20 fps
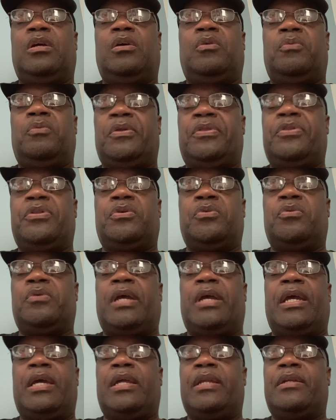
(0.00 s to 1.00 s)
with you
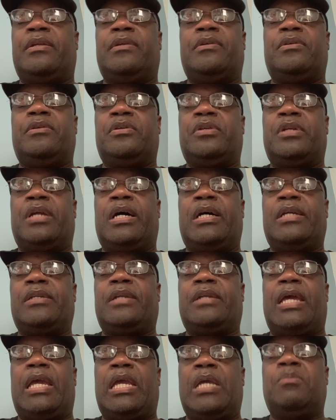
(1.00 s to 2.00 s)
and you're not
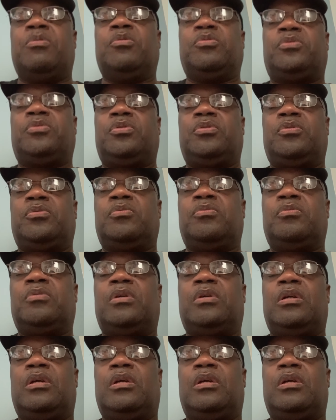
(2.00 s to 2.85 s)
able to